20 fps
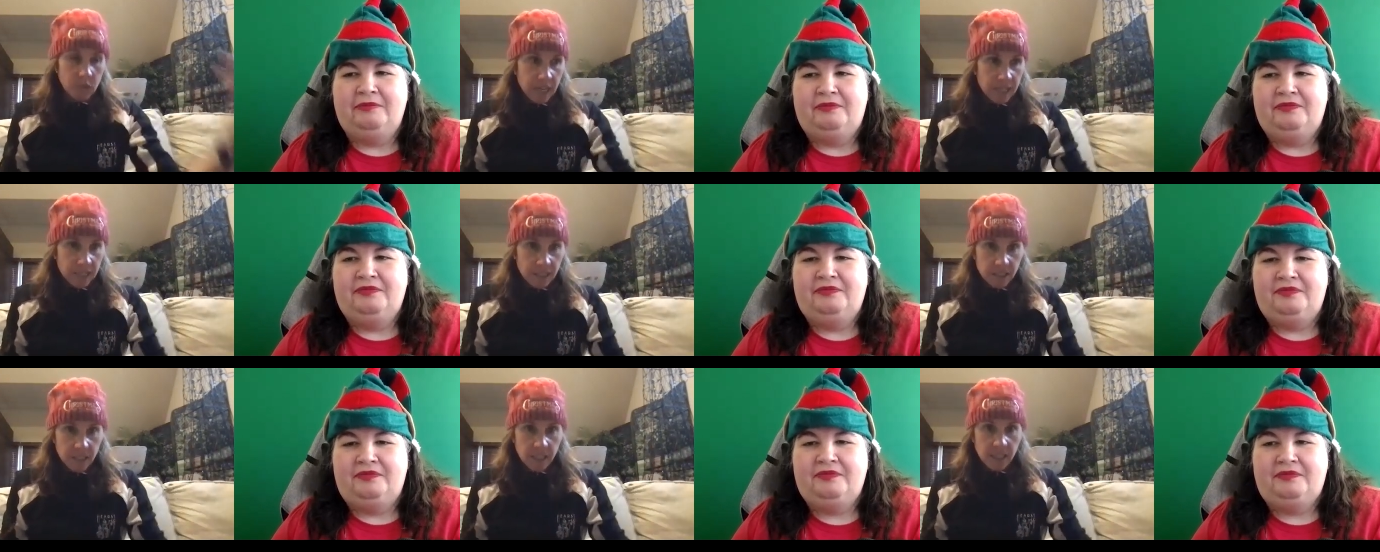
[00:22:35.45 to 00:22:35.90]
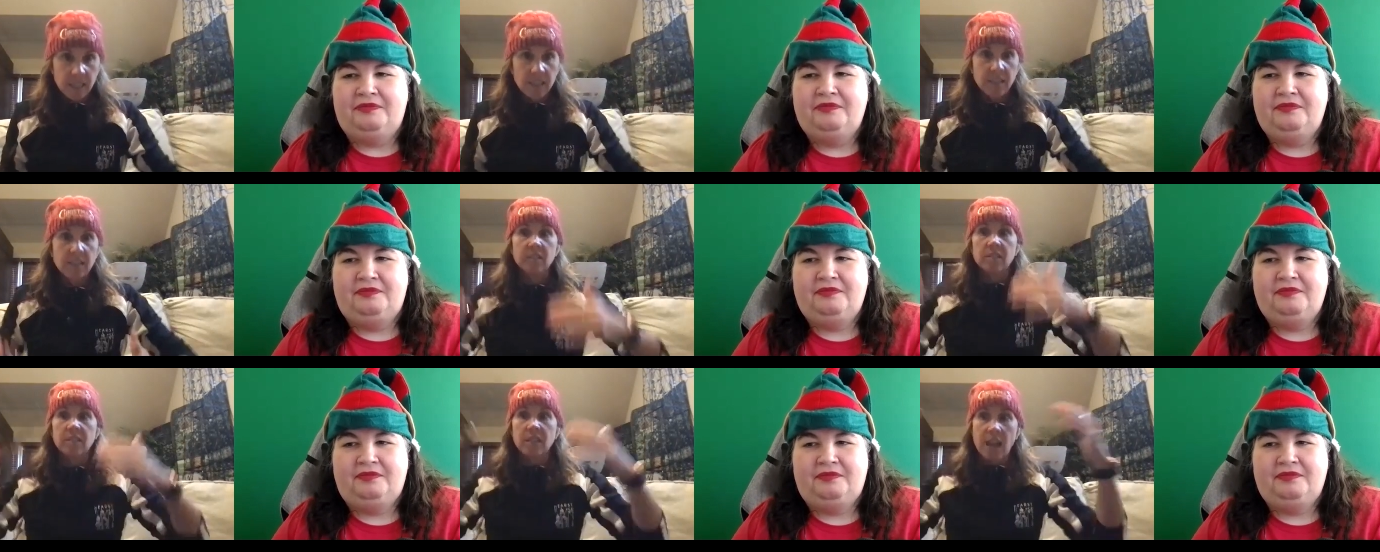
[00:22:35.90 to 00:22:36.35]
Speaker 1: This is what I
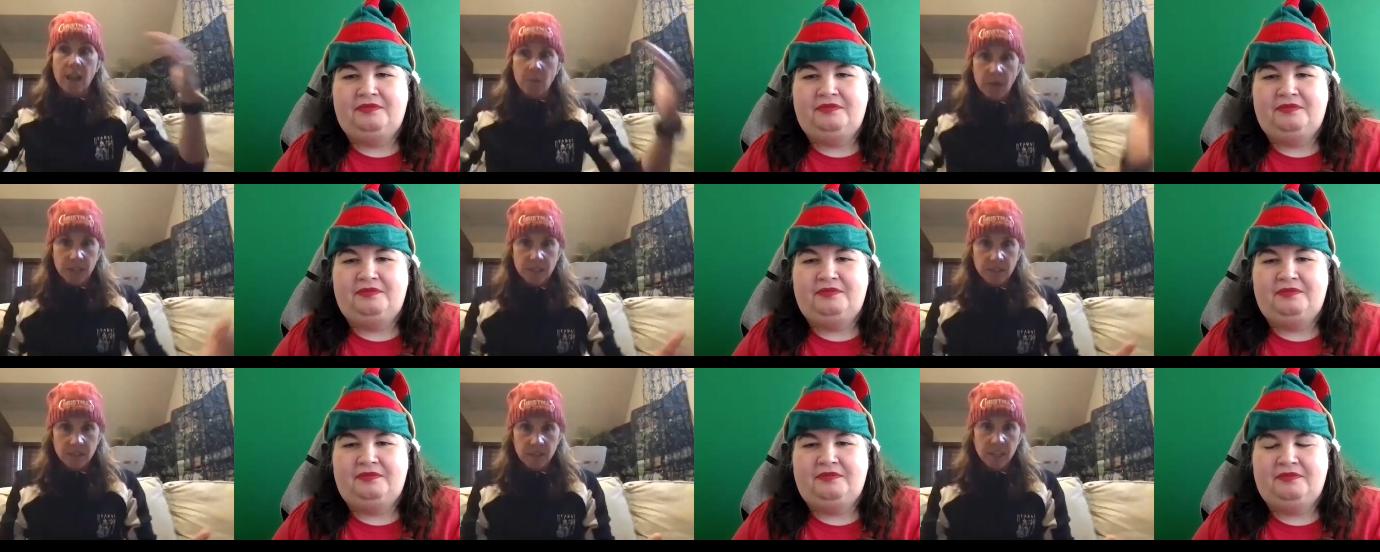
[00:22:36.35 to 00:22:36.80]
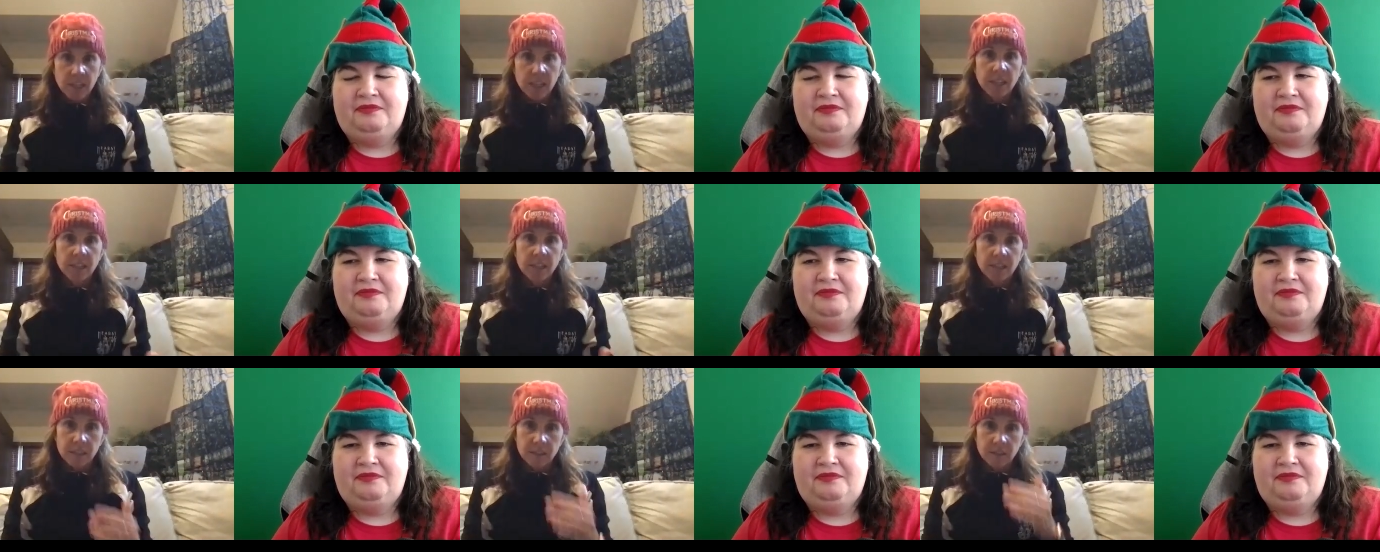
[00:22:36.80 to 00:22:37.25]
see. This is how
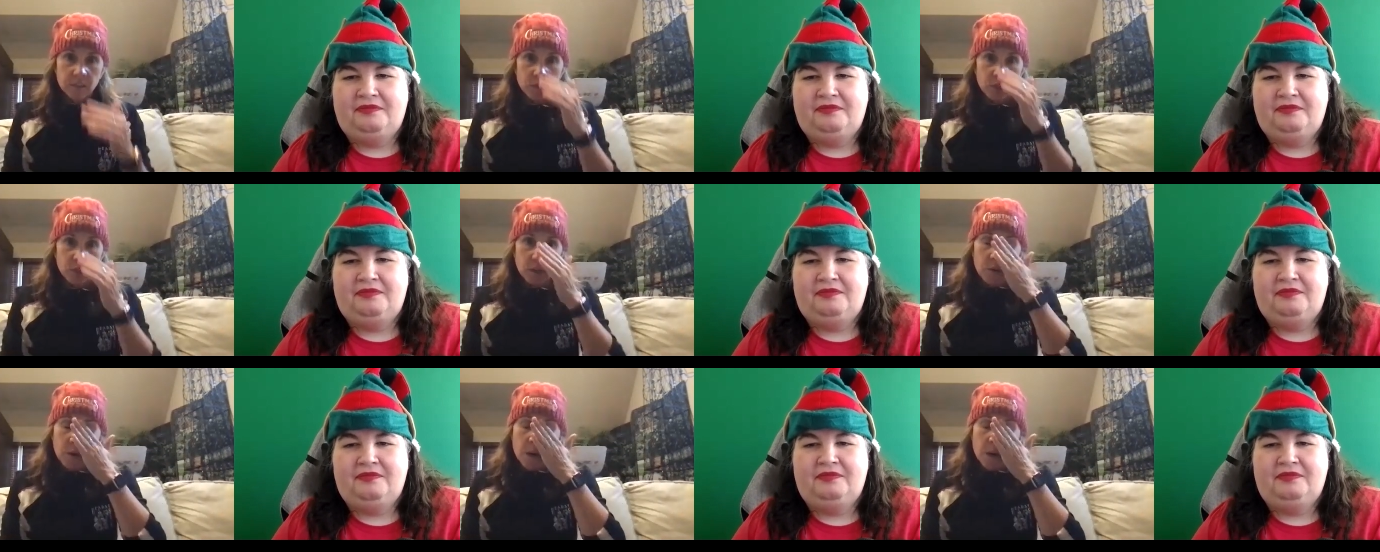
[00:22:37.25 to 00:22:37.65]
I see it.